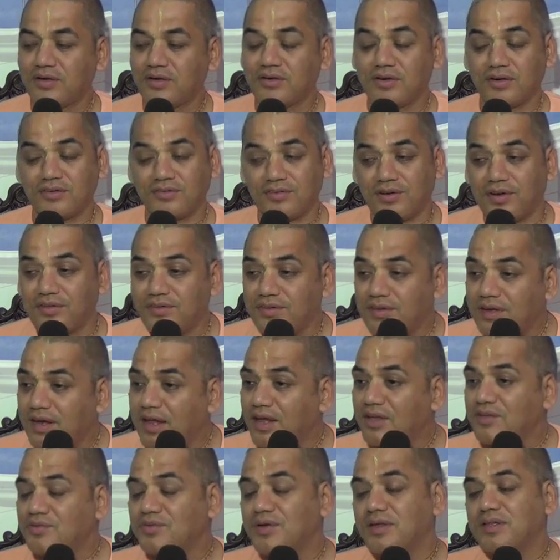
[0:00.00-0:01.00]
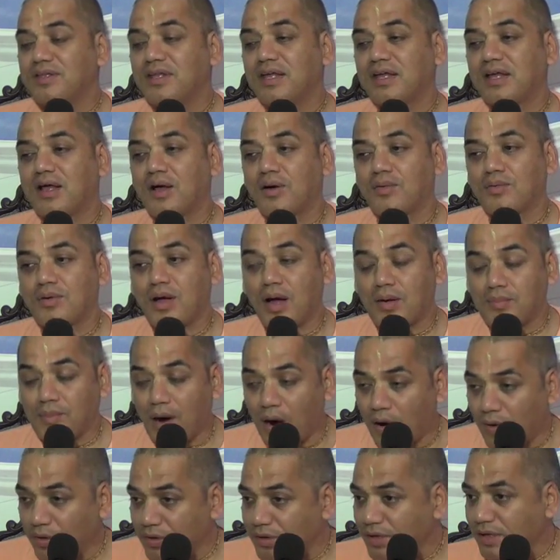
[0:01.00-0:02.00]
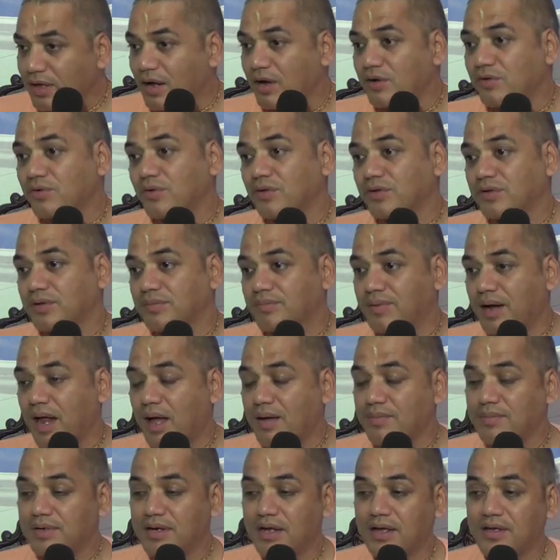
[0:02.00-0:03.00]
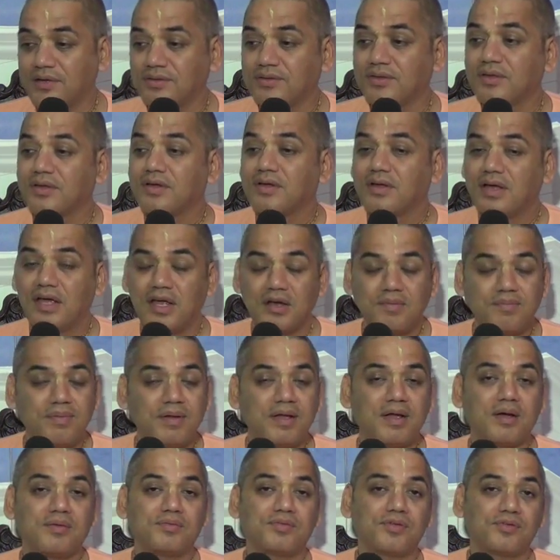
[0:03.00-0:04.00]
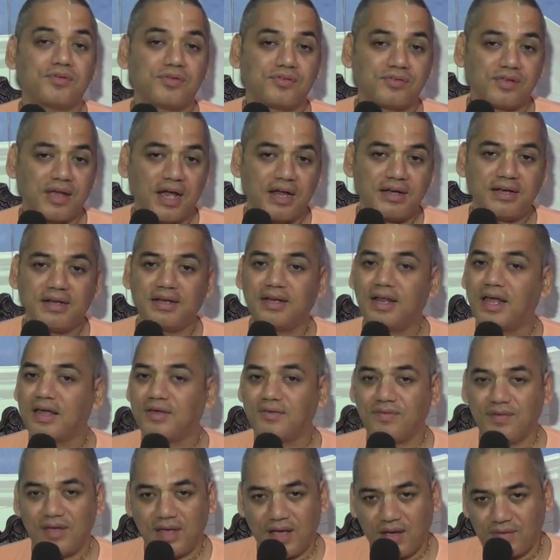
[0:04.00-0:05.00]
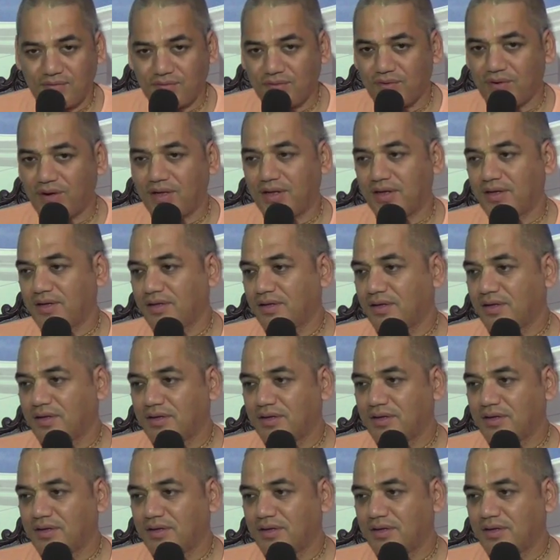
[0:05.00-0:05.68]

Now Kshatriyas, when they come out of the control of the Brahmanas, it becomes a society like we have today.